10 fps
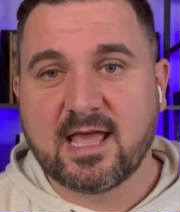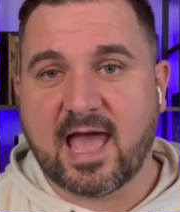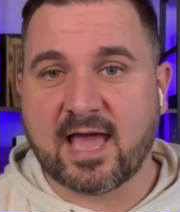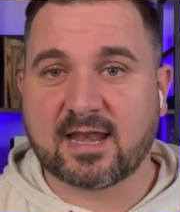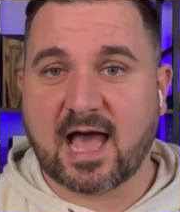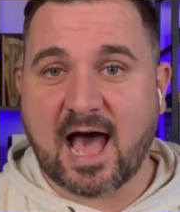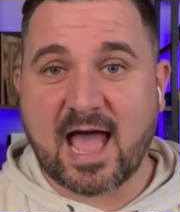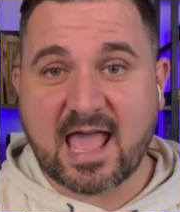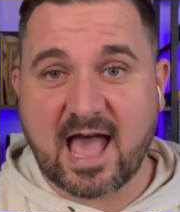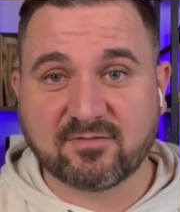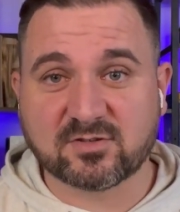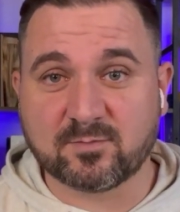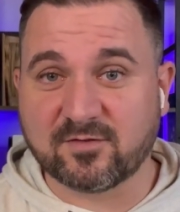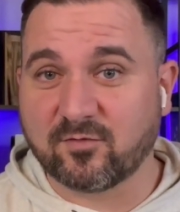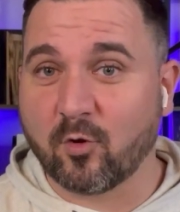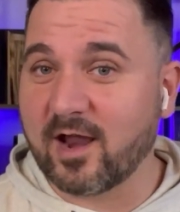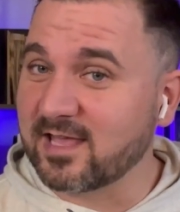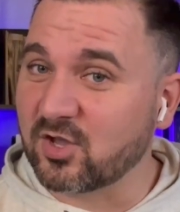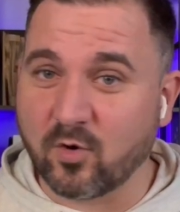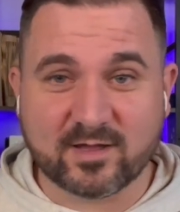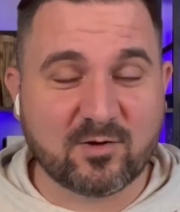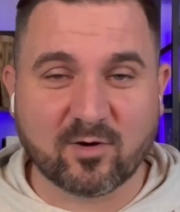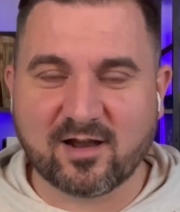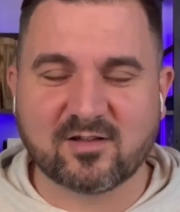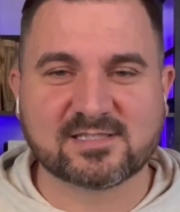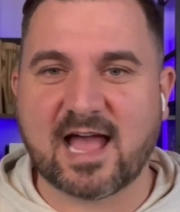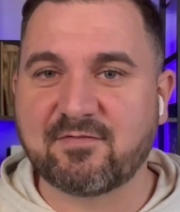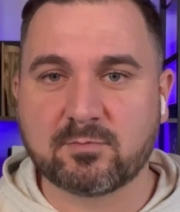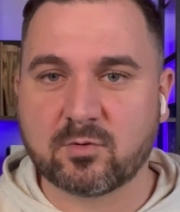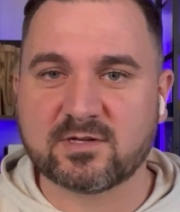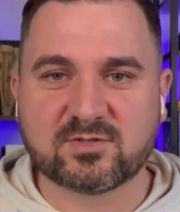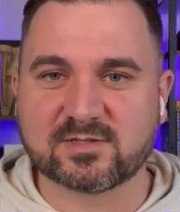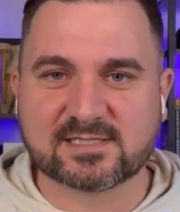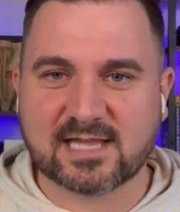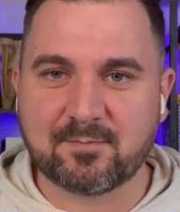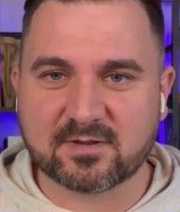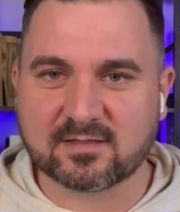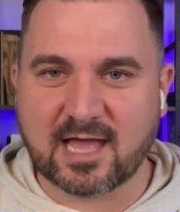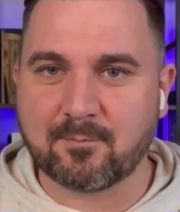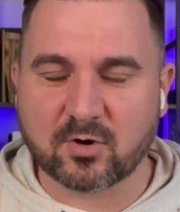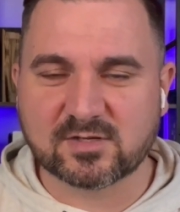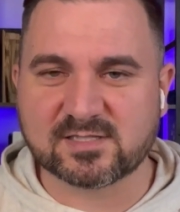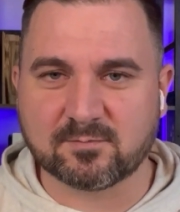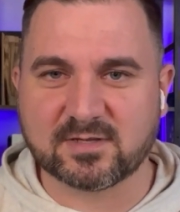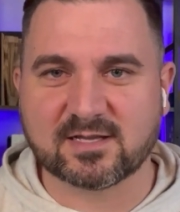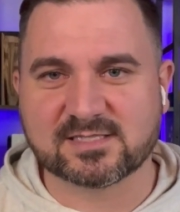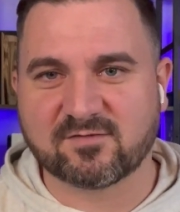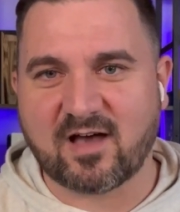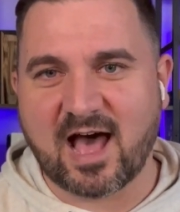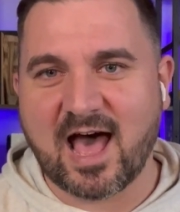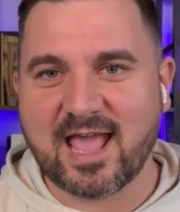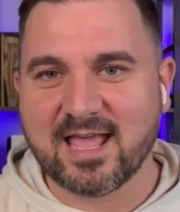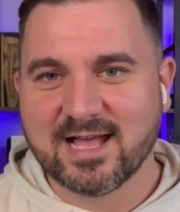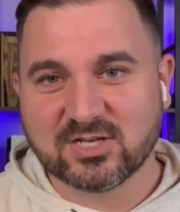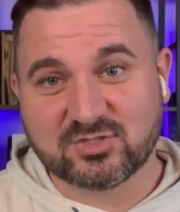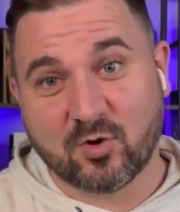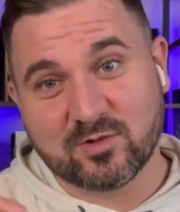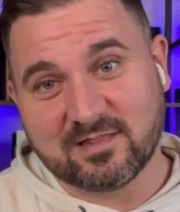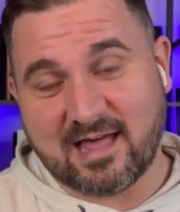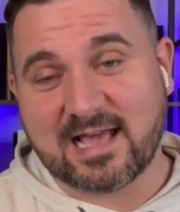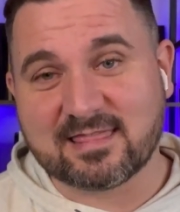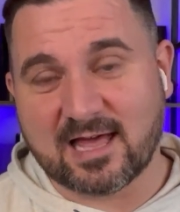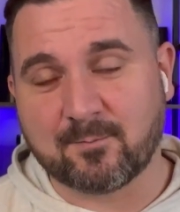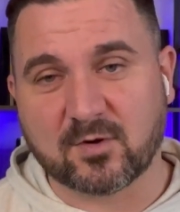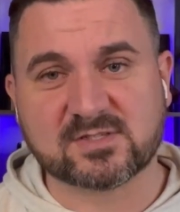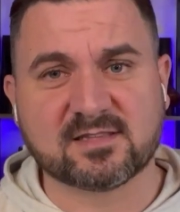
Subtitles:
And I have to, before I can go anywhere else, I have to be willing to accept that person, because if I don't like that person,